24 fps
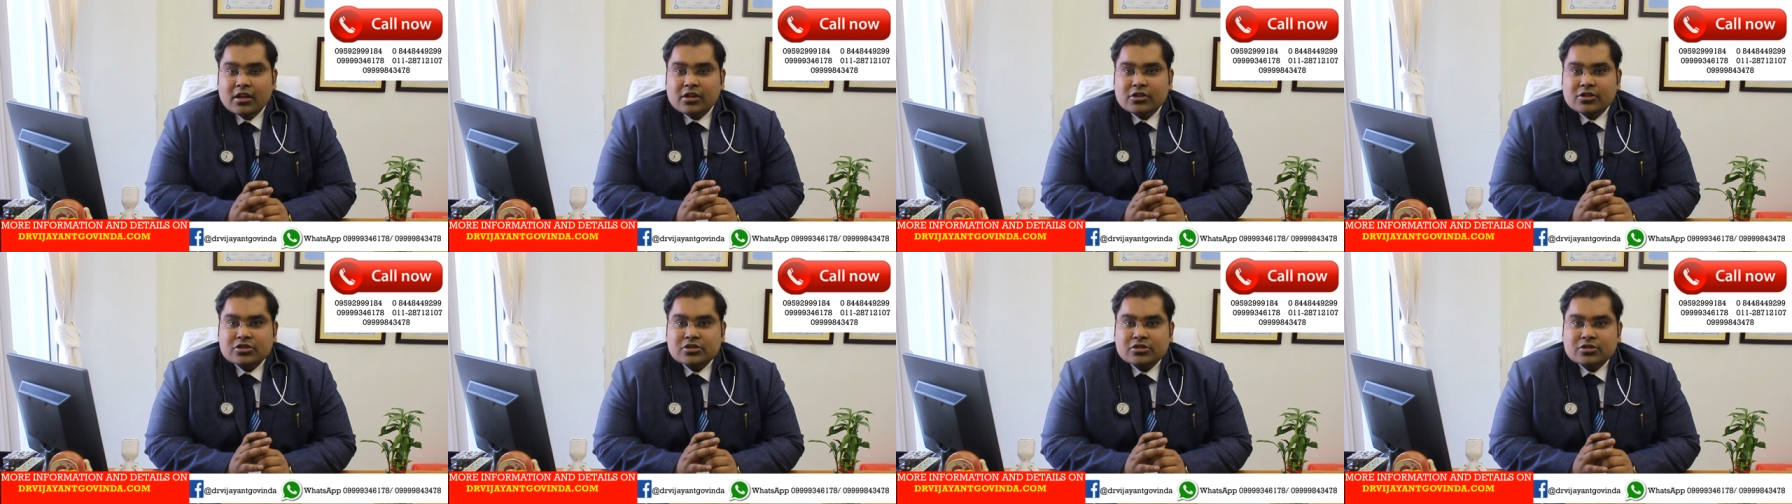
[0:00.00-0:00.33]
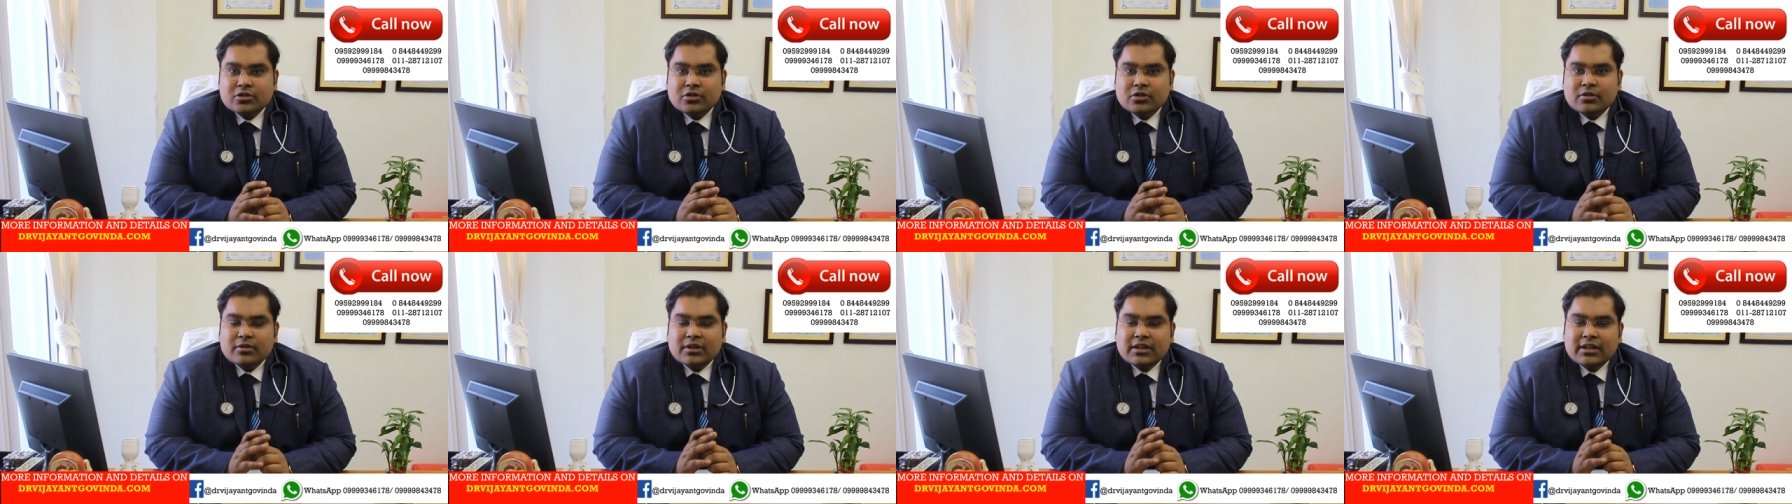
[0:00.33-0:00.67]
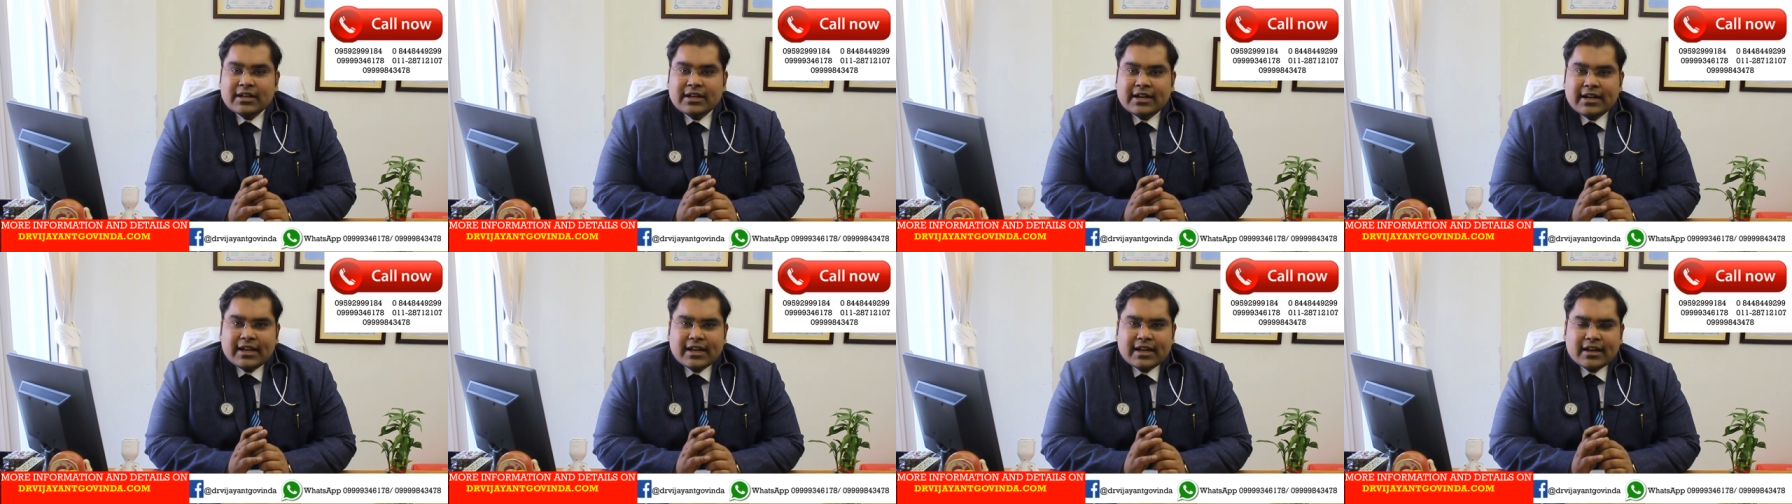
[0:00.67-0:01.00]
So
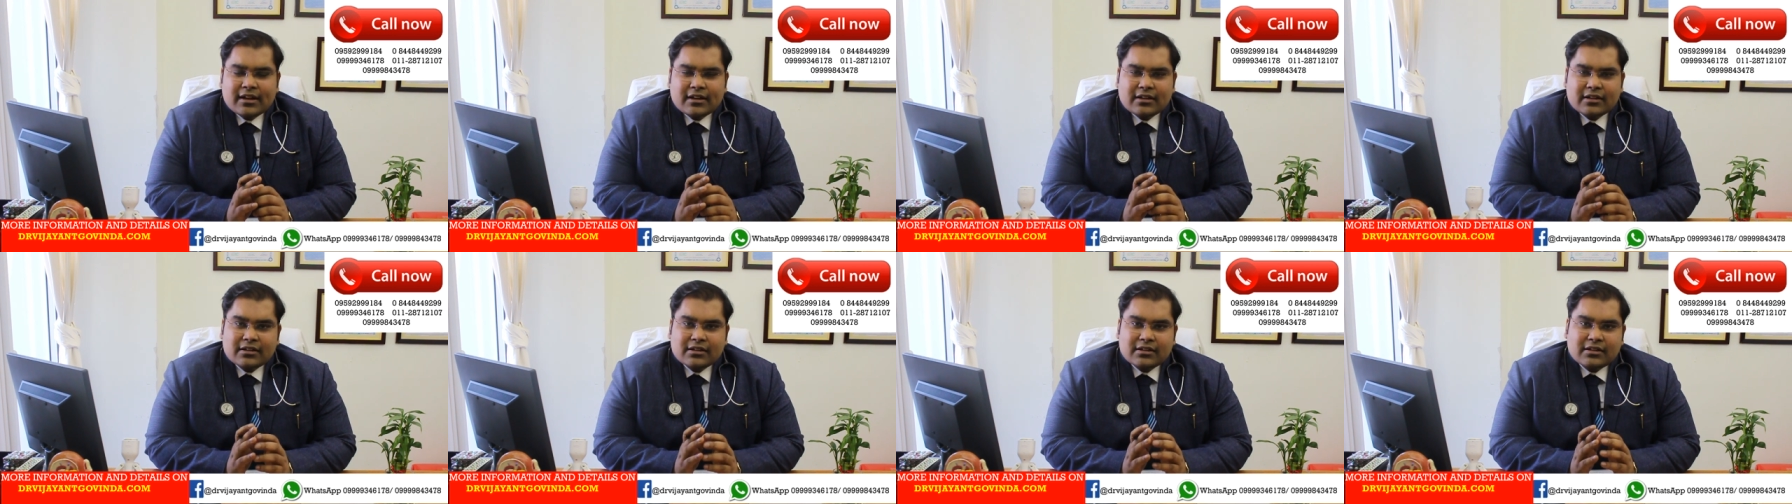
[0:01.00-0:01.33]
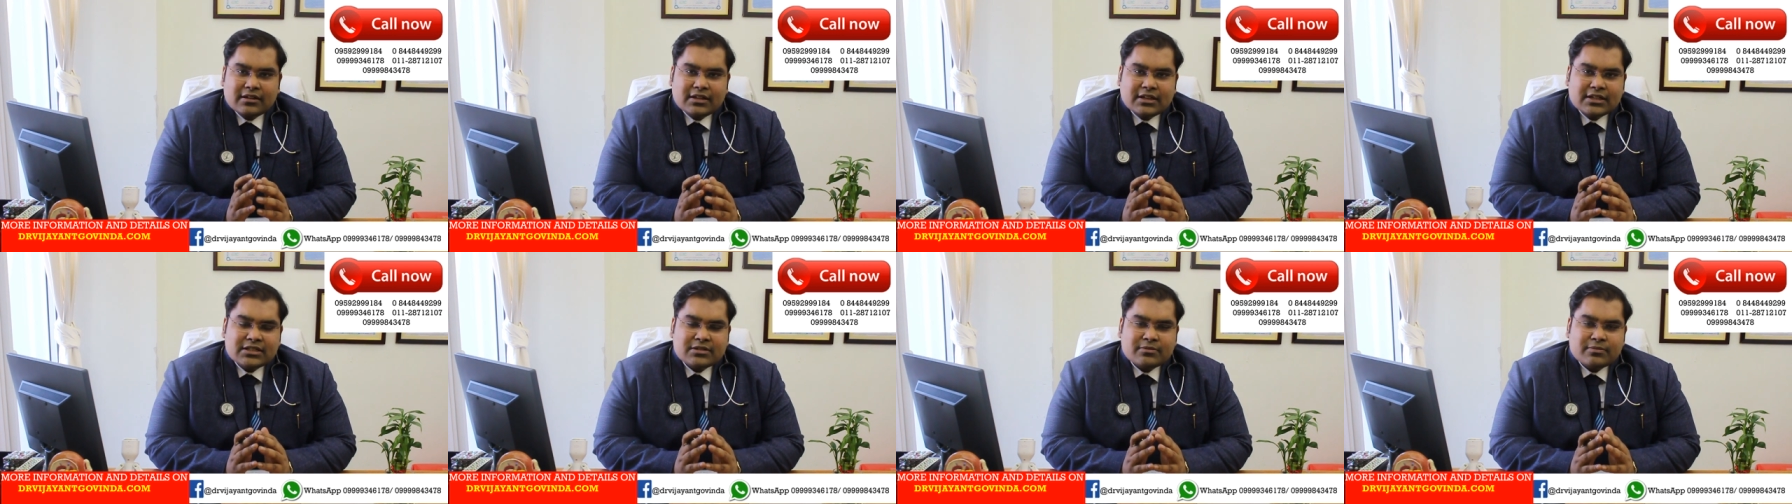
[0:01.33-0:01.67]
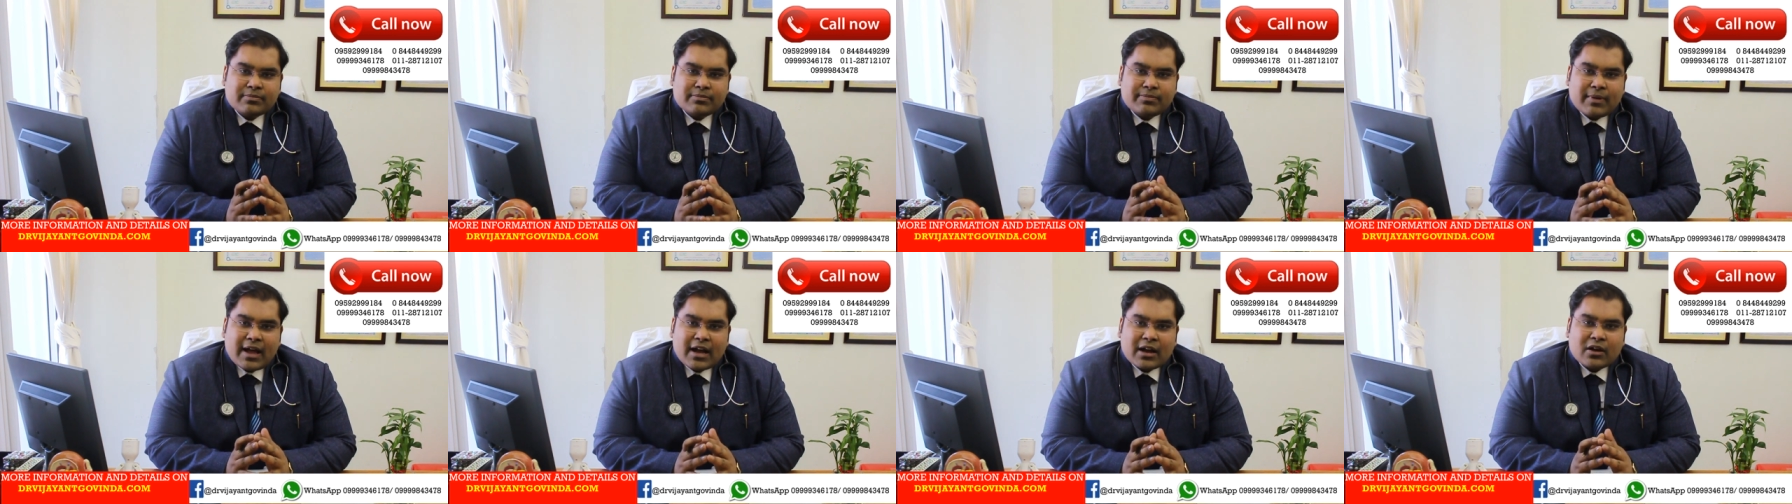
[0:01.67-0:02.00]
leading this
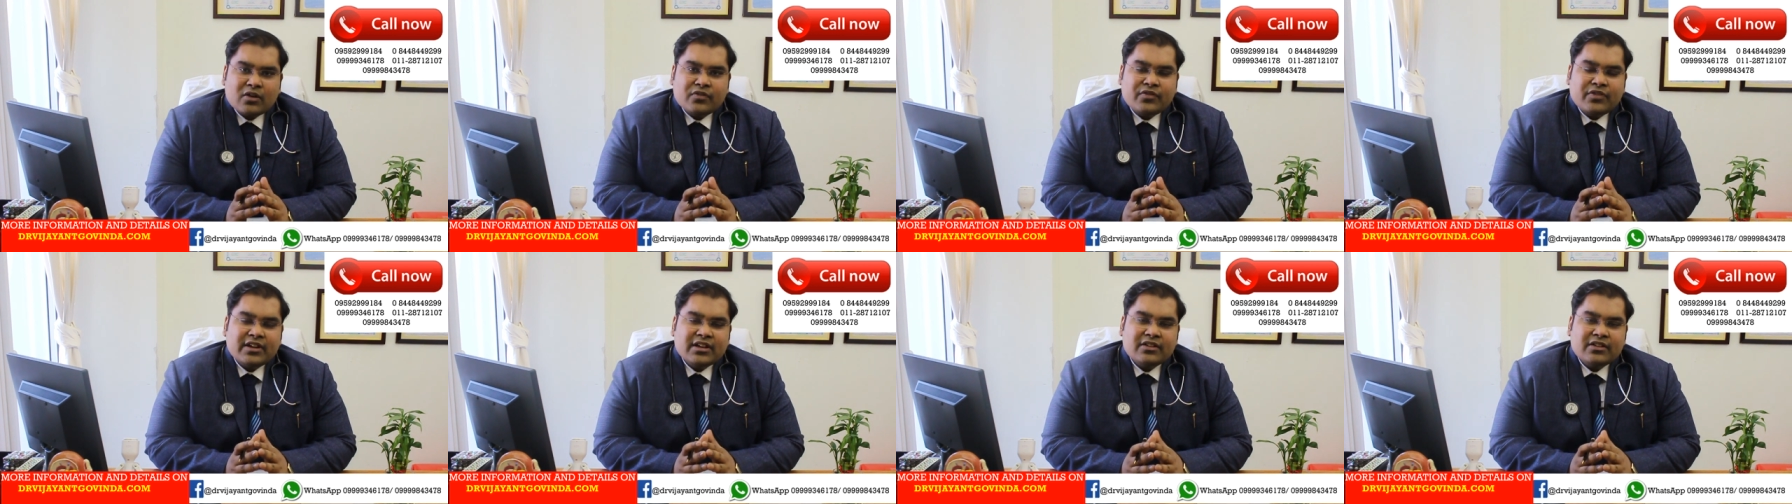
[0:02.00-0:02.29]
pack of